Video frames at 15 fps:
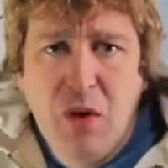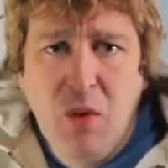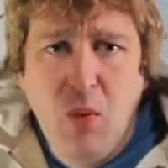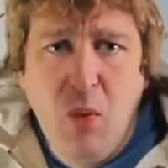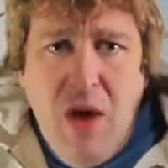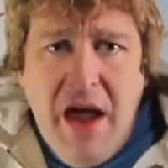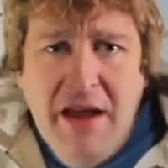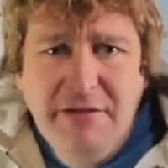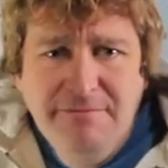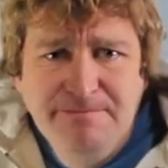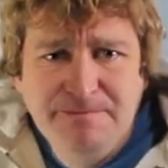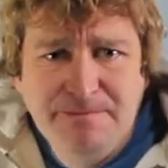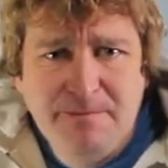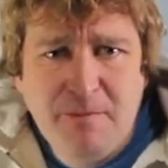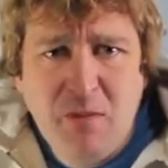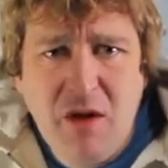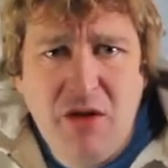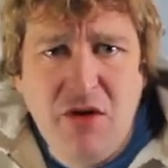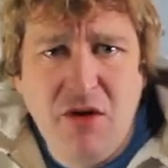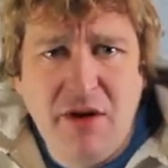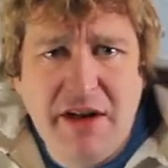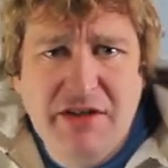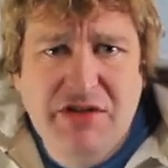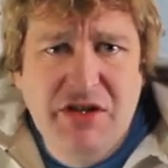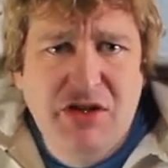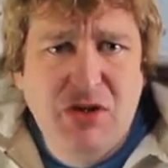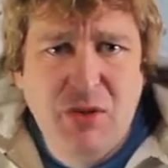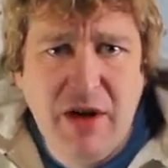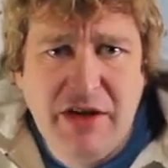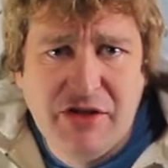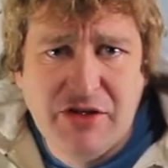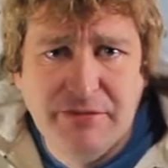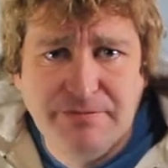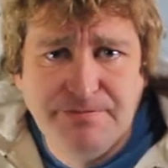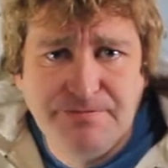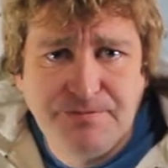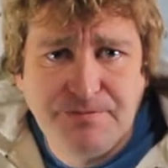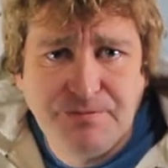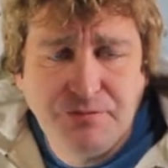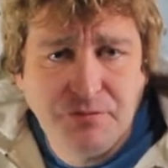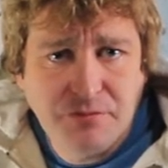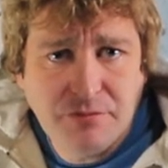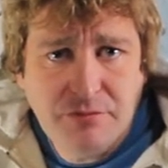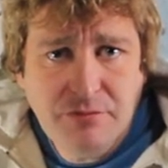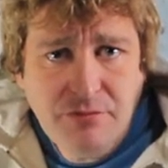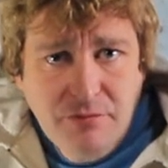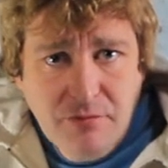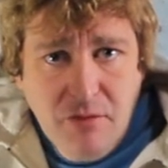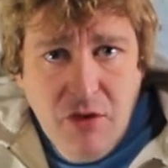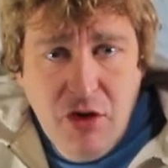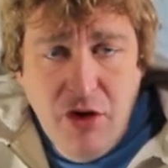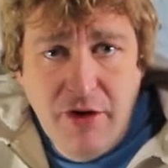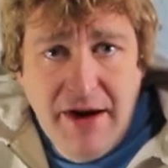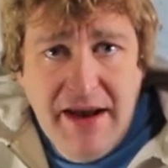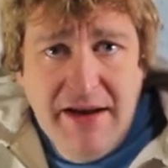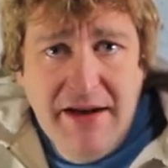When you're in a situation, you